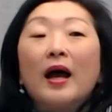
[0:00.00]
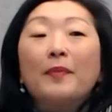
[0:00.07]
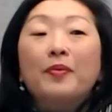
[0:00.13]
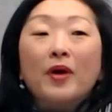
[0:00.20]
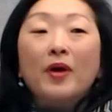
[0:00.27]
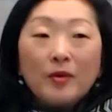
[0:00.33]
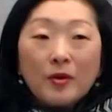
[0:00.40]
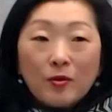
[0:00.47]
It
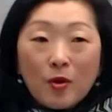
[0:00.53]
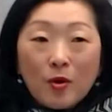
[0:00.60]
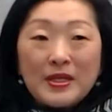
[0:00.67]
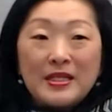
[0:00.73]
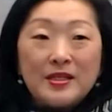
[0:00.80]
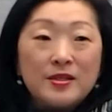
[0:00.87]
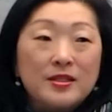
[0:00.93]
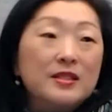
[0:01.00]
probably won't
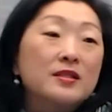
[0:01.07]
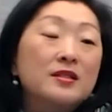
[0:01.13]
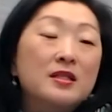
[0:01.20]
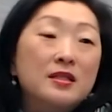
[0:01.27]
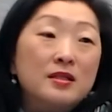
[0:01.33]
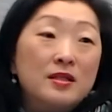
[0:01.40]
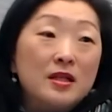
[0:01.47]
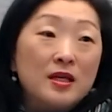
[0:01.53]
be
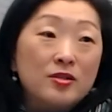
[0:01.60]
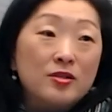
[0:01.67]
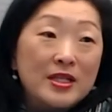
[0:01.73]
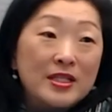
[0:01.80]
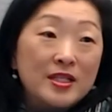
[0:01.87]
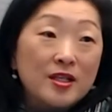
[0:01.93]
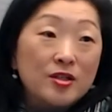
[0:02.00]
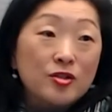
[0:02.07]

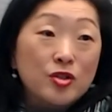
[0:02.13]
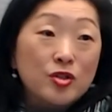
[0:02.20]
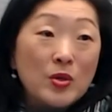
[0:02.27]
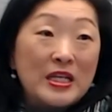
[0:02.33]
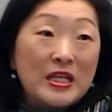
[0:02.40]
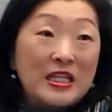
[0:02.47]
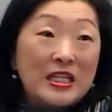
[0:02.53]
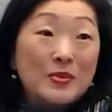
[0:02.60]
addressing
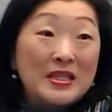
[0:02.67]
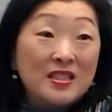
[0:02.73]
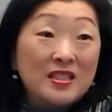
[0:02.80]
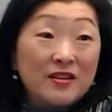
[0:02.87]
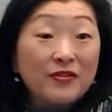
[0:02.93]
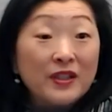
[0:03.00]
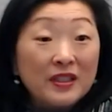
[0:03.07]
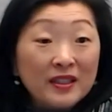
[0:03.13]
zoning
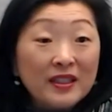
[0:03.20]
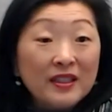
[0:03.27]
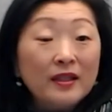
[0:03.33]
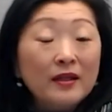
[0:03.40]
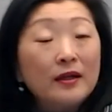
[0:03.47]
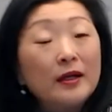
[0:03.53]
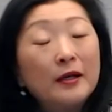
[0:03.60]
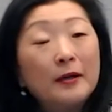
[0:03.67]

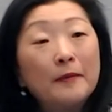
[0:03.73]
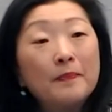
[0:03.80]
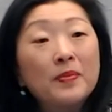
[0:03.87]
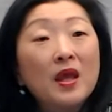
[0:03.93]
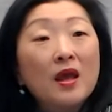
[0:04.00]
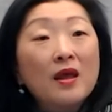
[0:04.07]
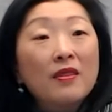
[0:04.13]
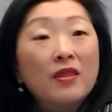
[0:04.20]
specifically. Um,
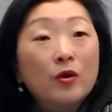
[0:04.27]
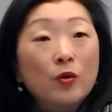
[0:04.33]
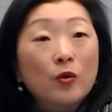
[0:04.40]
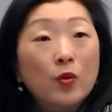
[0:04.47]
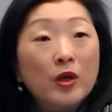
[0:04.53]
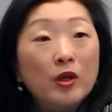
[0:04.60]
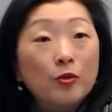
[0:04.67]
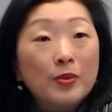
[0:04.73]
there
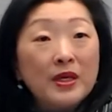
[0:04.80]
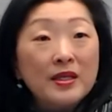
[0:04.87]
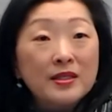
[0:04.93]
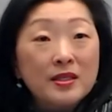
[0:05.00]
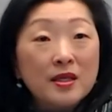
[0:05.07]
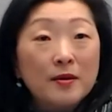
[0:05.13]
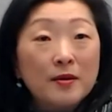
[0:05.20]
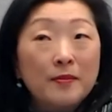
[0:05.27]
will be
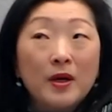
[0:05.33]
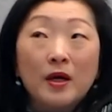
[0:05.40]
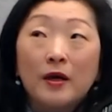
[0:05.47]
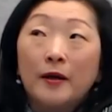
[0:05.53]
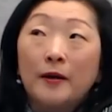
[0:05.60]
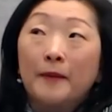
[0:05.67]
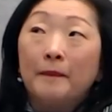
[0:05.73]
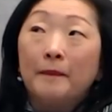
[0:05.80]
some
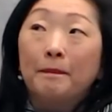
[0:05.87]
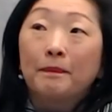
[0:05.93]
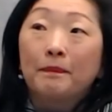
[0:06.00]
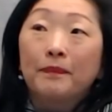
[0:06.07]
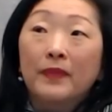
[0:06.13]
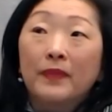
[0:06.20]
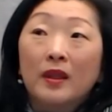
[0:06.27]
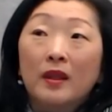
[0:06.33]
um,
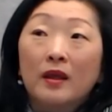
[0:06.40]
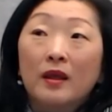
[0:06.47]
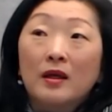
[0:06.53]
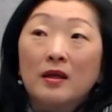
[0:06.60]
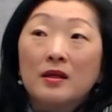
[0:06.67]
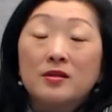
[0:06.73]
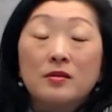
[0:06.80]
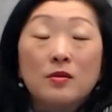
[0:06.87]

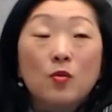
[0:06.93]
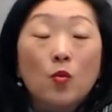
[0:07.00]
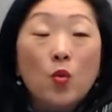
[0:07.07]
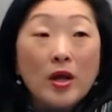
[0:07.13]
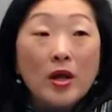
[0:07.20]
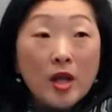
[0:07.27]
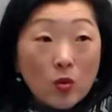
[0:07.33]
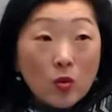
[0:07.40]

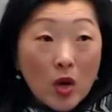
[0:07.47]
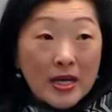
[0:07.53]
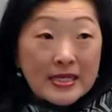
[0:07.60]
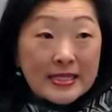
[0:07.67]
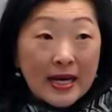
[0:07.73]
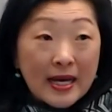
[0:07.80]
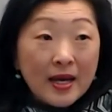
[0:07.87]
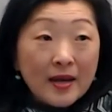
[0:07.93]
one-on-one
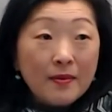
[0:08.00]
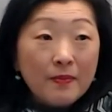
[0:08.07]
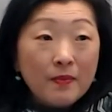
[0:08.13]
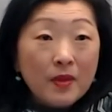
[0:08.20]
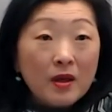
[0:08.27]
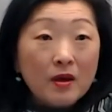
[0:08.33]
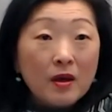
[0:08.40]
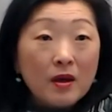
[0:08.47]
-on -one time
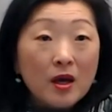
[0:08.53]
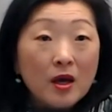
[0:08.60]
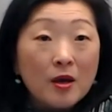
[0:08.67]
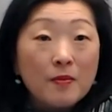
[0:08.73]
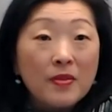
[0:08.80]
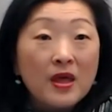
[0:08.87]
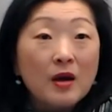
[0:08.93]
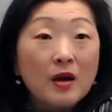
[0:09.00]

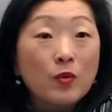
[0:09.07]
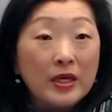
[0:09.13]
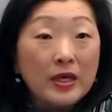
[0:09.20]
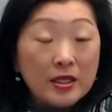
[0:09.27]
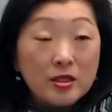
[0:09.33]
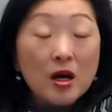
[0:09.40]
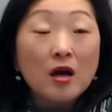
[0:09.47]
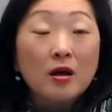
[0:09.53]
um, that we
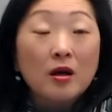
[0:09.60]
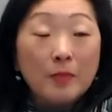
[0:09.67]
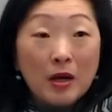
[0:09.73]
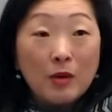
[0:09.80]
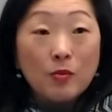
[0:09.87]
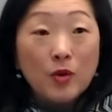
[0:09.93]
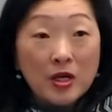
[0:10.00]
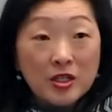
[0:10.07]
can talk
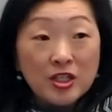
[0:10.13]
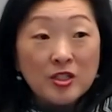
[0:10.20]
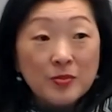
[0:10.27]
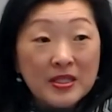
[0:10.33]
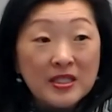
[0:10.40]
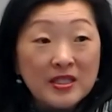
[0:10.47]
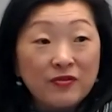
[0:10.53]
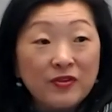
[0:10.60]
about projects
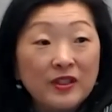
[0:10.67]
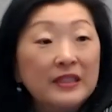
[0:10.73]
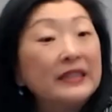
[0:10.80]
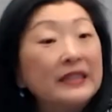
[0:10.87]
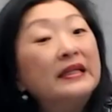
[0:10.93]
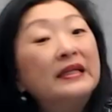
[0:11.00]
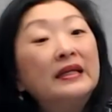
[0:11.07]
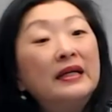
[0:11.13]

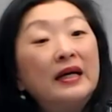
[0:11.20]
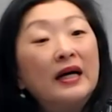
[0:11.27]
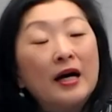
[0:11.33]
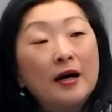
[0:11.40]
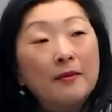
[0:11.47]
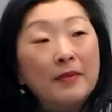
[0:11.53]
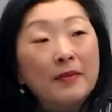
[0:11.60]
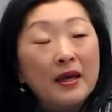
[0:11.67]
specifically.
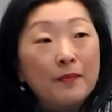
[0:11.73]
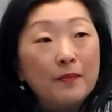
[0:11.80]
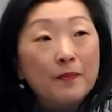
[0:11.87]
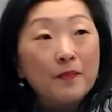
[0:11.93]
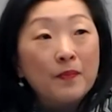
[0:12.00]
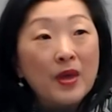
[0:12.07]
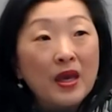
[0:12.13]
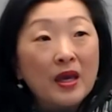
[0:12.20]
Um,
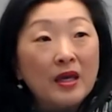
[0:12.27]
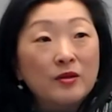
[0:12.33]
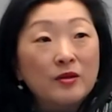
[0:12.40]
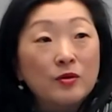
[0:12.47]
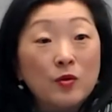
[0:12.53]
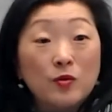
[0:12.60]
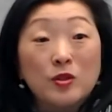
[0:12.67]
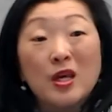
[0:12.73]

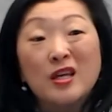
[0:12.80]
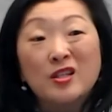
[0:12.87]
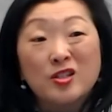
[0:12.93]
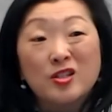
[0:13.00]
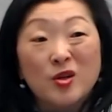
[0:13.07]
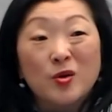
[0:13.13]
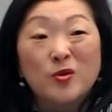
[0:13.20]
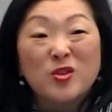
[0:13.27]
and, and
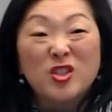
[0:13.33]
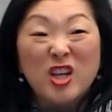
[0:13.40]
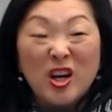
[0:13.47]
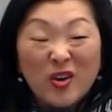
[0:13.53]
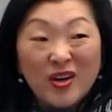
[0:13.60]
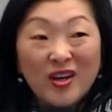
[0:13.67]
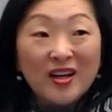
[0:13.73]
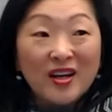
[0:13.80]
so
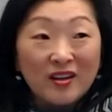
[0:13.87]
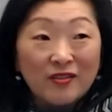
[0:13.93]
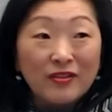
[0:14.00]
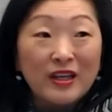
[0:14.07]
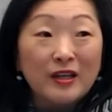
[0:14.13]
sharing kind of